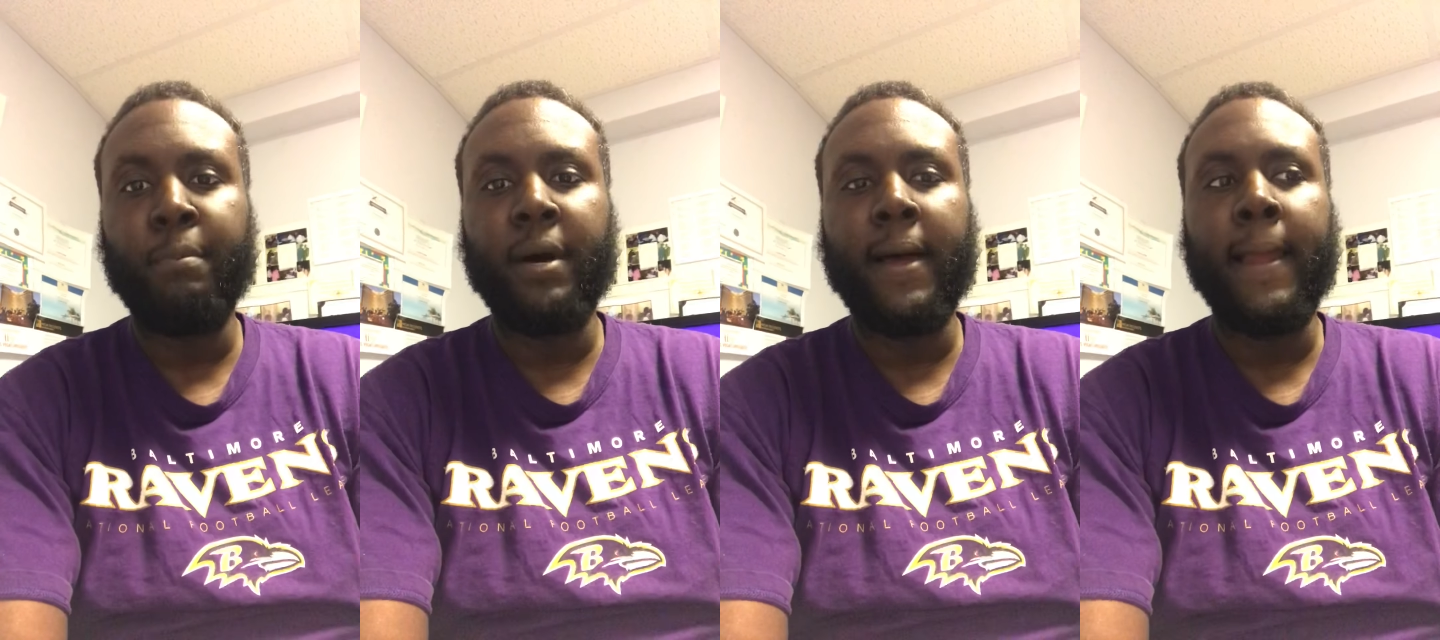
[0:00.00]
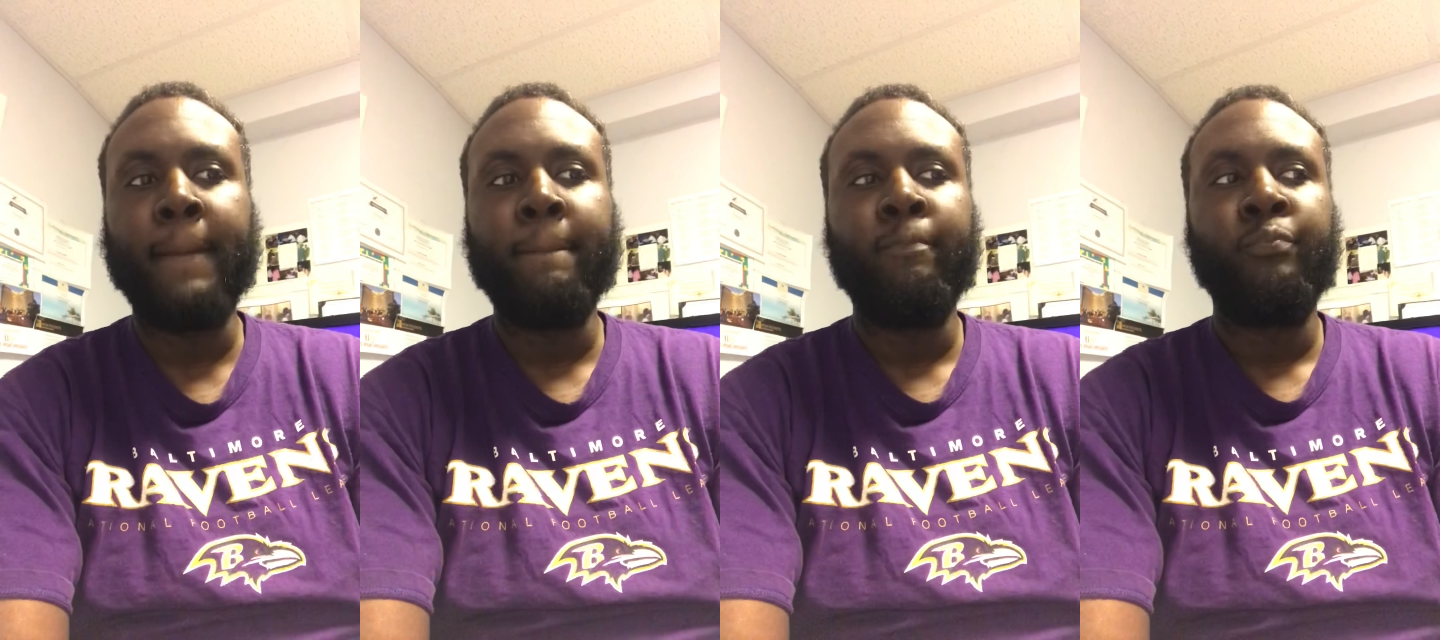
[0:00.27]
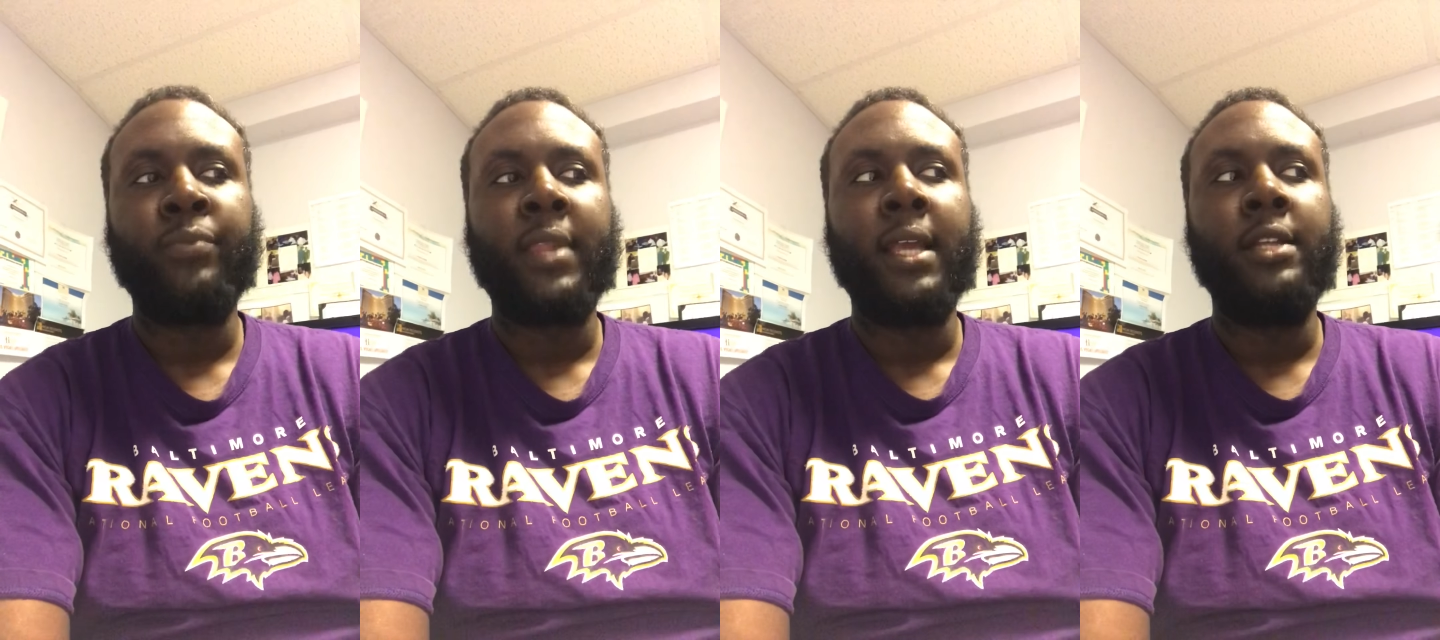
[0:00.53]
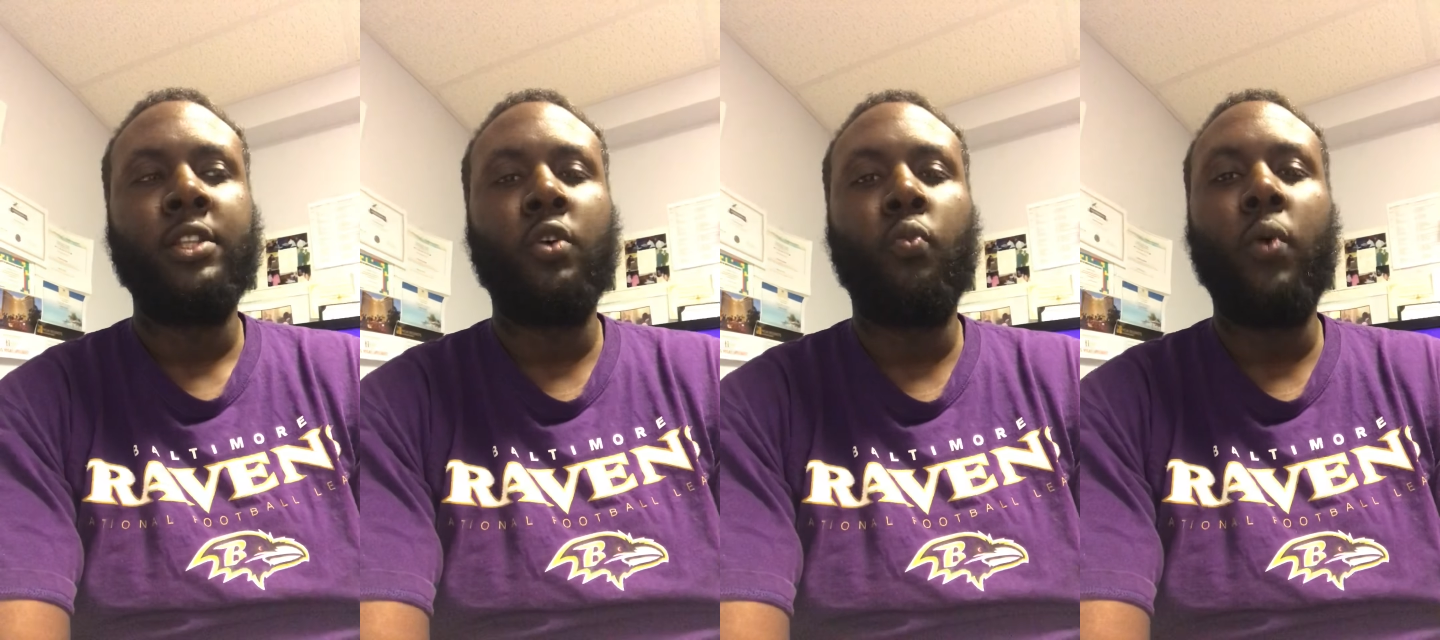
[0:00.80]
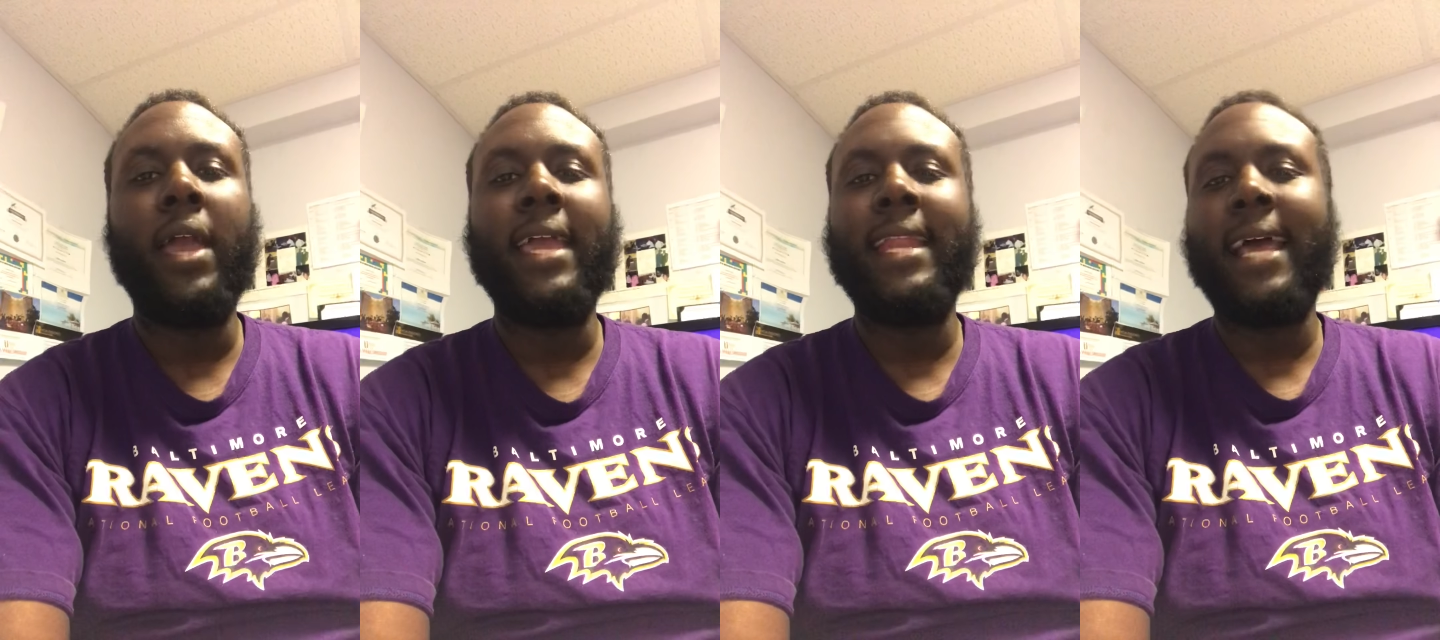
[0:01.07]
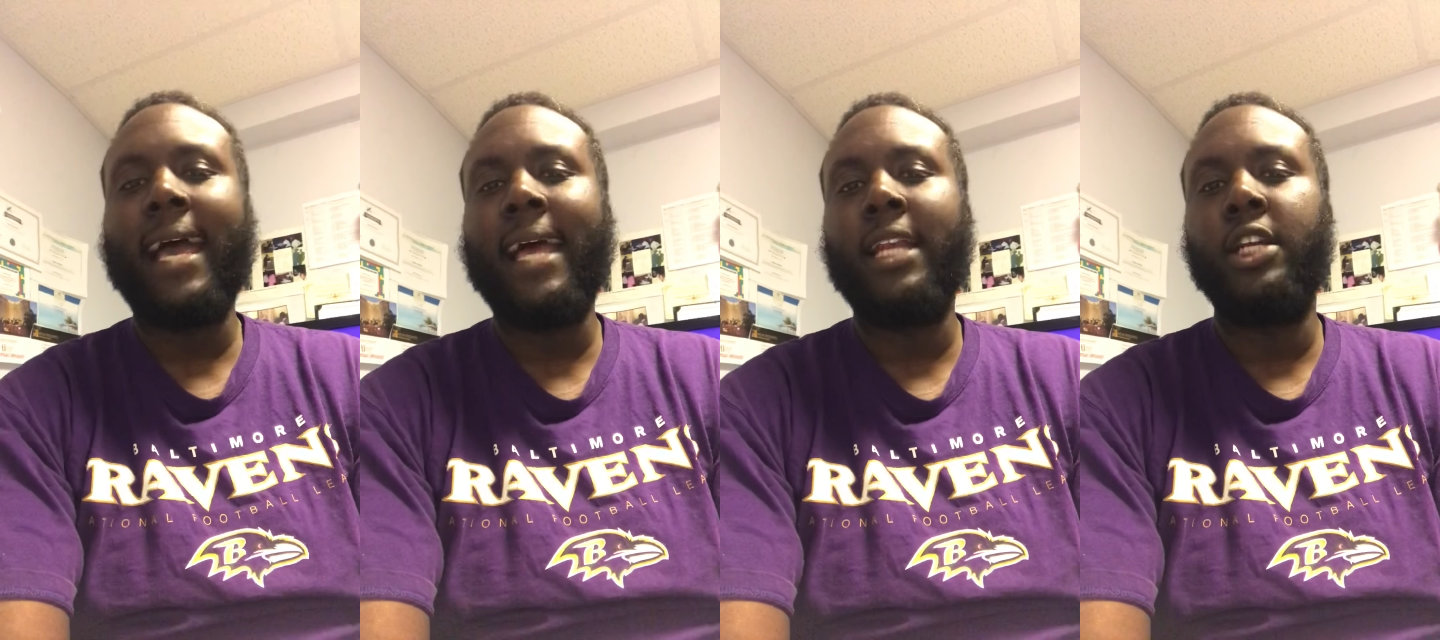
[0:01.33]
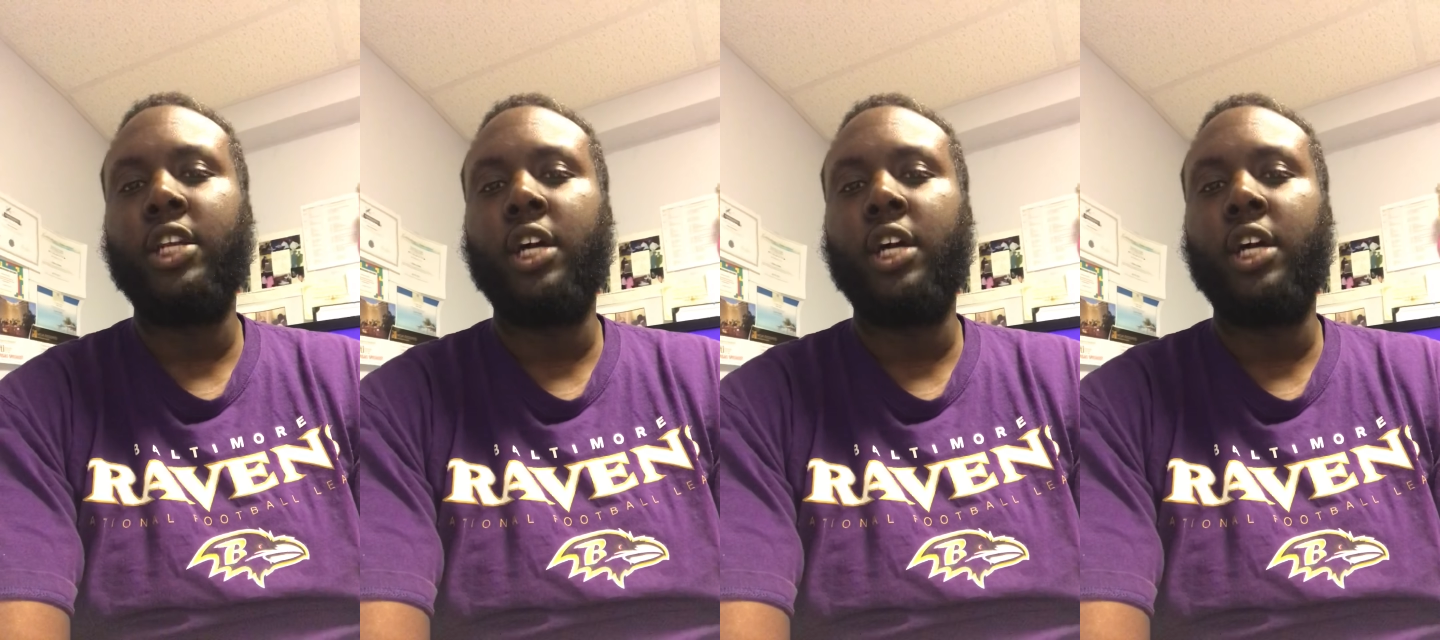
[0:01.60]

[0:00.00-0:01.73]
but the way that